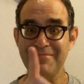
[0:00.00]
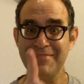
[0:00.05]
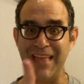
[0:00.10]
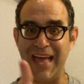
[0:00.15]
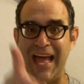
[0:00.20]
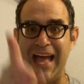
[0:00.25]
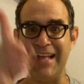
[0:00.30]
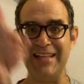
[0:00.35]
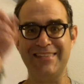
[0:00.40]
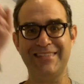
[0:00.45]

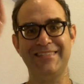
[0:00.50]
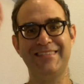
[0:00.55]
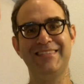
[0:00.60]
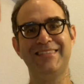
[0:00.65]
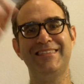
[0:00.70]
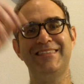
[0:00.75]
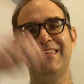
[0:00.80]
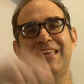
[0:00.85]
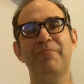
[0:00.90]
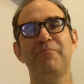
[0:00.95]

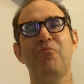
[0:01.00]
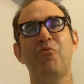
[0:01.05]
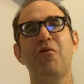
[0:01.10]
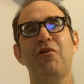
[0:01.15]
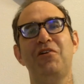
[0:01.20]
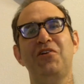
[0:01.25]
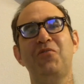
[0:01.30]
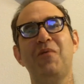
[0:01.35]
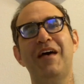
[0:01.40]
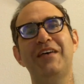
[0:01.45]
That's the
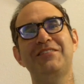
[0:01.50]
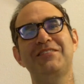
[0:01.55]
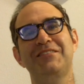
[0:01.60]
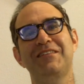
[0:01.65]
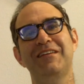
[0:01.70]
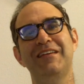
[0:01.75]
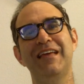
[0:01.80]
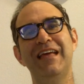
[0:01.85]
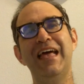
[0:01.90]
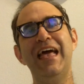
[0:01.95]
important
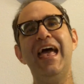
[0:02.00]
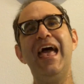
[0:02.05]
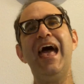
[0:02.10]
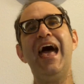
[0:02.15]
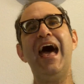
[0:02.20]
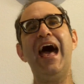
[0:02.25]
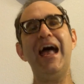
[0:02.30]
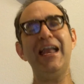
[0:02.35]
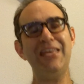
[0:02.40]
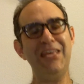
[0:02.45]
question.
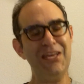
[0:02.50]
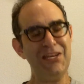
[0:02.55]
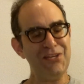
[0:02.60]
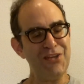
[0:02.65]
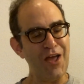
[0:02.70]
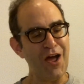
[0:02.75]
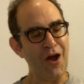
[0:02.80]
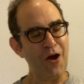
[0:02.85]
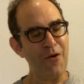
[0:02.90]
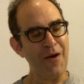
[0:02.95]
How do you
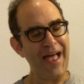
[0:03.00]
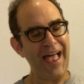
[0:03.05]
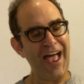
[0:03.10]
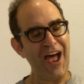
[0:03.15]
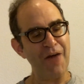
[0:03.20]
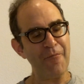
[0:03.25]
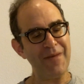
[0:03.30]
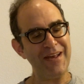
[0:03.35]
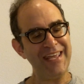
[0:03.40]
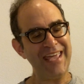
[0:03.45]
know
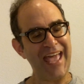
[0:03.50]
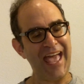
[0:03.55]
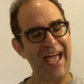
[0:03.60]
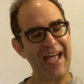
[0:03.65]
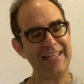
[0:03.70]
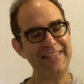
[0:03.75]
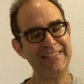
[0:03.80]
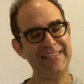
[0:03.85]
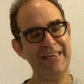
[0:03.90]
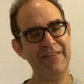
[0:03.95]
how many
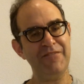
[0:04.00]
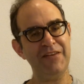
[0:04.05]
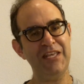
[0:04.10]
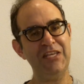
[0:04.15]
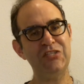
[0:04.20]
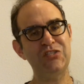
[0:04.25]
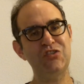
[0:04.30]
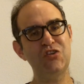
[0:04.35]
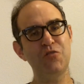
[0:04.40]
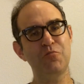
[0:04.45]

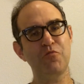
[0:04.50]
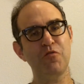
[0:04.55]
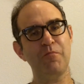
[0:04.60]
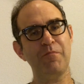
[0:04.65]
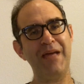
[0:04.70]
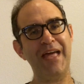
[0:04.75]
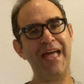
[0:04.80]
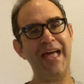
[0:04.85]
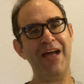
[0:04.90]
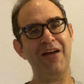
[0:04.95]
activities to
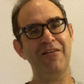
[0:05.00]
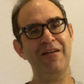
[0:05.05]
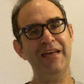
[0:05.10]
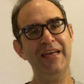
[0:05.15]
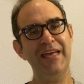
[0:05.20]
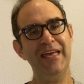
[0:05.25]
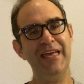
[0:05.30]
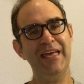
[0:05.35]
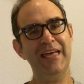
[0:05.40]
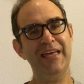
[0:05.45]

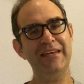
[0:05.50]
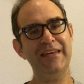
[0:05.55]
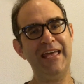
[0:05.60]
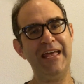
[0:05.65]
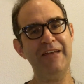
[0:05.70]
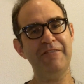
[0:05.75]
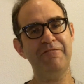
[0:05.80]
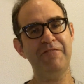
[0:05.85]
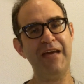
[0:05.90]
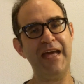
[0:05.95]
prepare in
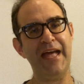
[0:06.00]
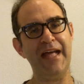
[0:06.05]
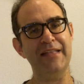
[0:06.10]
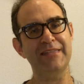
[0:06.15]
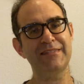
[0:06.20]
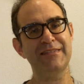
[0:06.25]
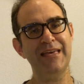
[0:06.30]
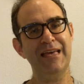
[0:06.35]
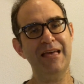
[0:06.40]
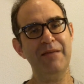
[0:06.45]

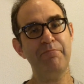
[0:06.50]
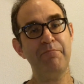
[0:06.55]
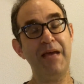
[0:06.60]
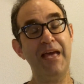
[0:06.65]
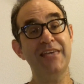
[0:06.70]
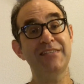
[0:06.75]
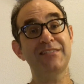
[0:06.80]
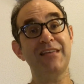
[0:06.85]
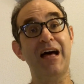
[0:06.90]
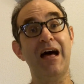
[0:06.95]
advance
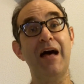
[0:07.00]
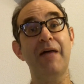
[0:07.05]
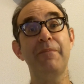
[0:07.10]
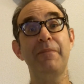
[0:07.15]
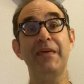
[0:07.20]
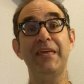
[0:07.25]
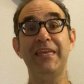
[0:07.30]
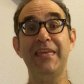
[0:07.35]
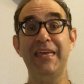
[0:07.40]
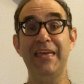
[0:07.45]
based
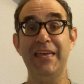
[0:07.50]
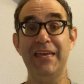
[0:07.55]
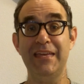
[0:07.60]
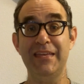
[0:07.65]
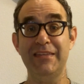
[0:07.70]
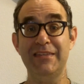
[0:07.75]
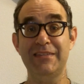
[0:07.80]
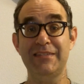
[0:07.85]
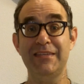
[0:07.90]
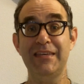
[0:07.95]
on the
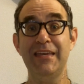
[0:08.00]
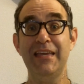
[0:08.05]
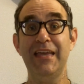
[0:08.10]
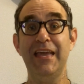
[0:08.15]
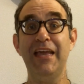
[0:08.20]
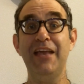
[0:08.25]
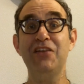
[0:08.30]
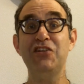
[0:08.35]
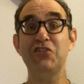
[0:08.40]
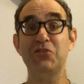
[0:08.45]
kids'
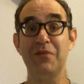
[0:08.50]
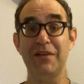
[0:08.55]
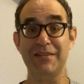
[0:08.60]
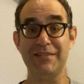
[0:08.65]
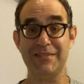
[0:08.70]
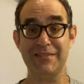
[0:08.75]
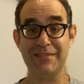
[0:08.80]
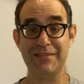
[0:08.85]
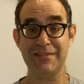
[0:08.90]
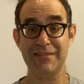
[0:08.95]

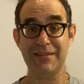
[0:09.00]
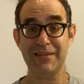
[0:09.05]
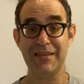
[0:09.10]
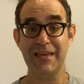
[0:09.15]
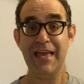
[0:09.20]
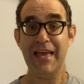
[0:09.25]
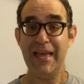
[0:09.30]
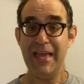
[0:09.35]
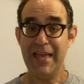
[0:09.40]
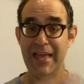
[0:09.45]
interests?
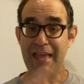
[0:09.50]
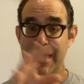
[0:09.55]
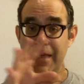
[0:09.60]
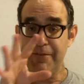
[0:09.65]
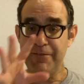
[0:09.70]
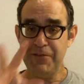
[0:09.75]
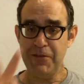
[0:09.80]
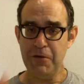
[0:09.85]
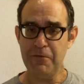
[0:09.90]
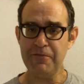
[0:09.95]

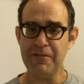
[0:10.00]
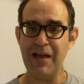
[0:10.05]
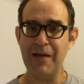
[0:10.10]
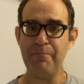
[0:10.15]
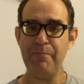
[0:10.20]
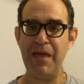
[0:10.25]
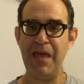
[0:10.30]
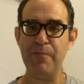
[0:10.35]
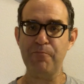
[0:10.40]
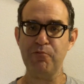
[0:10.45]
If you've
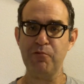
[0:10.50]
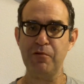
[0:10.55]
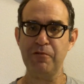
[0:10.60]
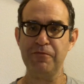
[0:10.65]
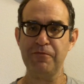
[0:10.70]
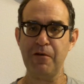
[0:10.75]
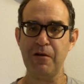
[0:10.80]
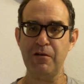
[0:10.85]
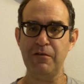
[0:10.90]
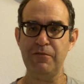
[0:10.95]
got paper in
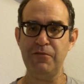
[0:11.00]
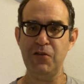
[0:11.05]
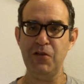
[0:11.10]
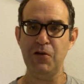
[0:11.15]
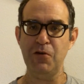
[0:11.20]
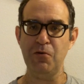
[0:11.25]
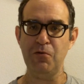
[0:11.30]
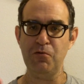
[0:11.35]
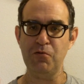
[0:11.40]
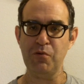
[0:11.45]
front of
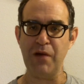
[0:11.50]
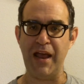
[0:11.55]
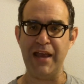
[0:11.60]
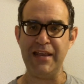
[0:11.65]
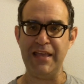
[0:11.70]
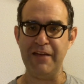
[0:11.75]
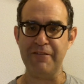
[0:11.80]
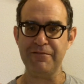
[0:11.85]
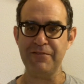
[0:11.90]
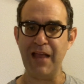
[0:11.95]
you,
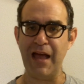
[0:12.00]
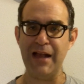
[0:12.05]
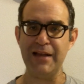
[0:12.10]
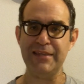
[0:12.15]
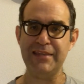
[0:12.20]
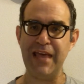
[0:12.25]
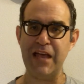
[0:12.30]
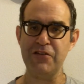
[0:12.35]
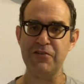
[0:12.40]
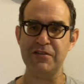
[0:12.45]
great. If
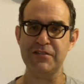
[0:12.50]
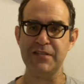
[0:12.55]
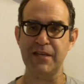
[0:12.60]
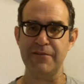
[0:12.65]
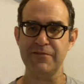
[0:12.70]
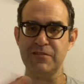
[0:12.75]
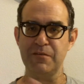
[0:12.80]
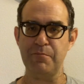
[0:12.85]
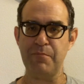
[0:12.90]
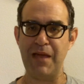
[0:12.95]
not, get
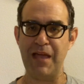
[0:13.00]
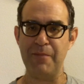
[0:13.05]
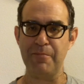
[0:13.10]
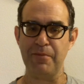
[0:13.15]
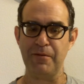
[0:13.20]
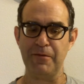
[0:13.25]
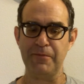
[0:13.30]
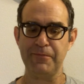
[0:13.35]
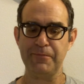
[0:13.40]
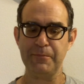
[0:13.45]
yourself some
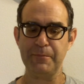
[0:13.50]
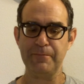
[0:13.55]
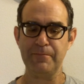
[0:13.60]
paper.